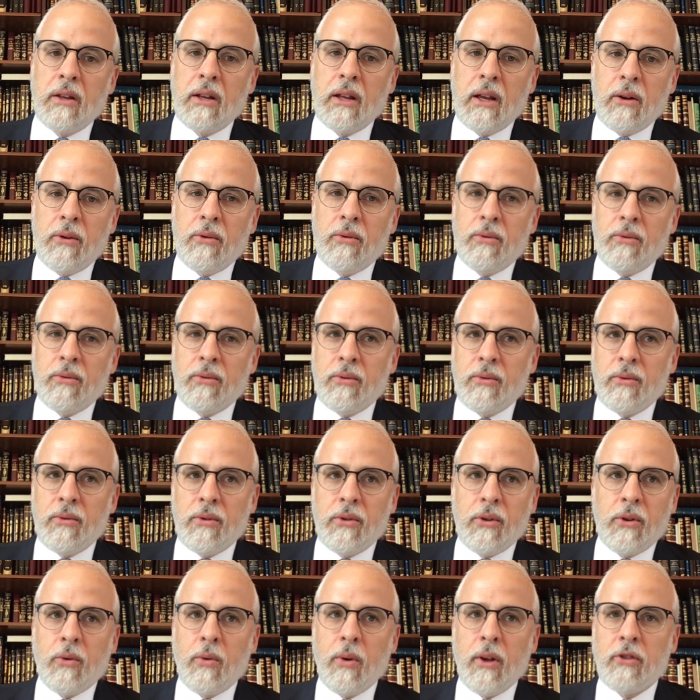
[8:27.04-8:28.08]
Now,
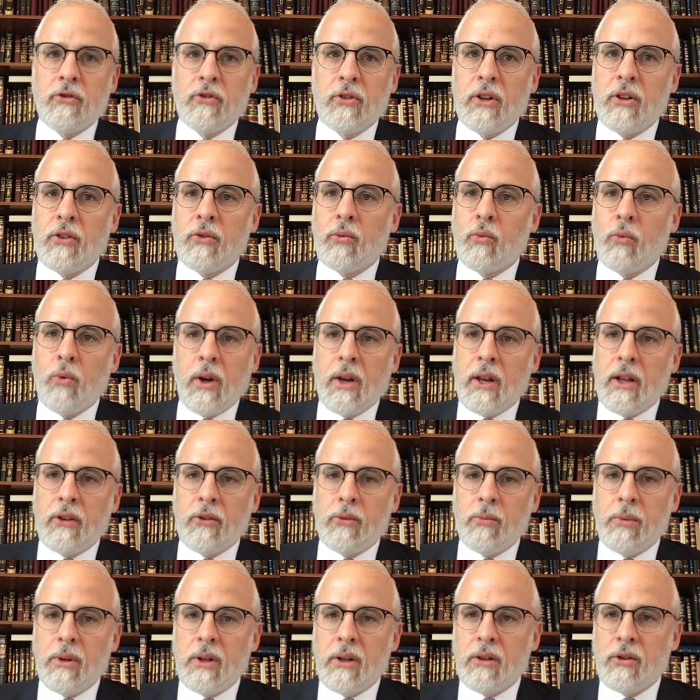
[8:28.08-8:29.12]
the question is, what
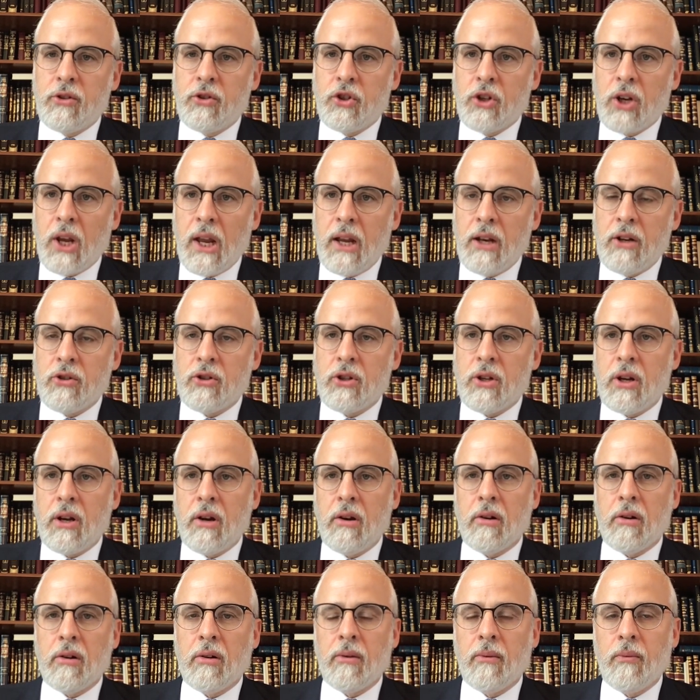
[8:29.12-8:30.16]
has been changed
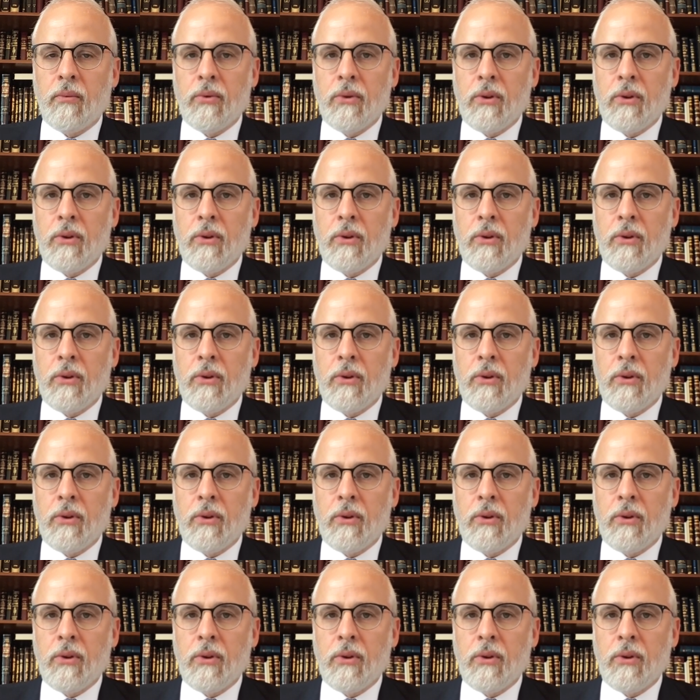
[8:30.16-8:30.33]
here?